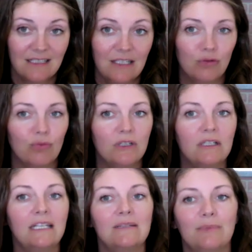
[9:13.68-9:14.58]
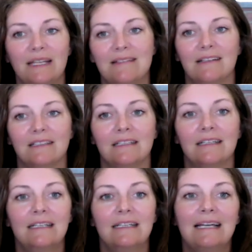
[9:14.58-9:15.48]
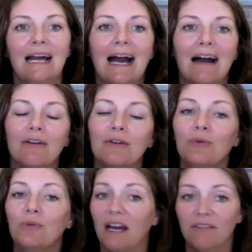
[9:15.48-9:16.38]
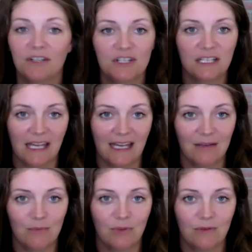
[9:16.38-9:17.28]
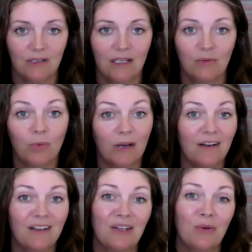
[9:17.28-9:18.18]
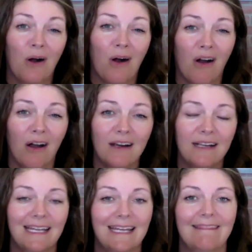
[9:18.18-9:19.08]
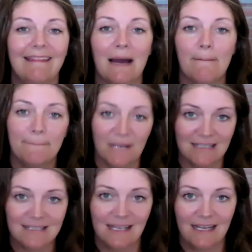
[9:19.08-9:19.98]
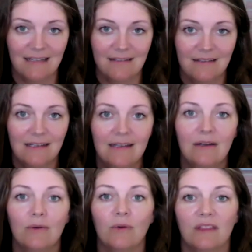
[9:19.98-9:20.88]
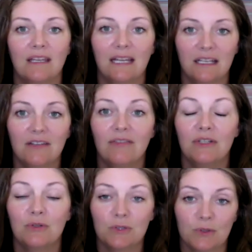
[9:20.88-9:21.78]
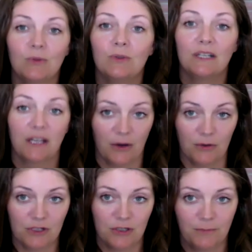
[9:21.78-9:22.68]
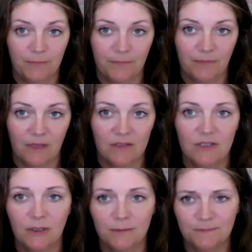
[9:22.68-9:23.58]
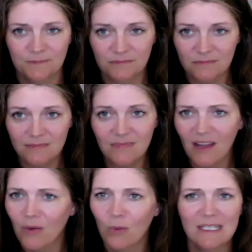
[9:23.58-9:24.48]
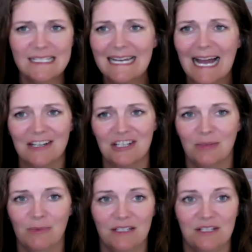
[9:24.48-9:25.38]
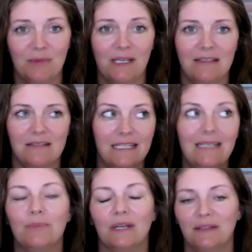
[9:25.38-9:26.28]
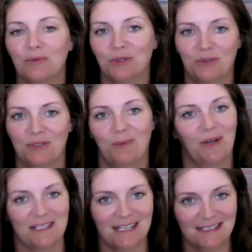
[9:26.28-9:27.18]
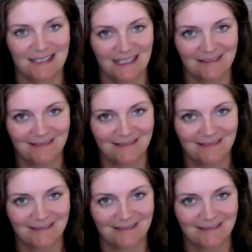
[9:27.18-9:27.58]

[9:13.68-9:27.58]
It really depends on how you leverage the camp and where you are in that baseline with an individual school and coach. So, what does it actually mean to be deep in the recruiting process then?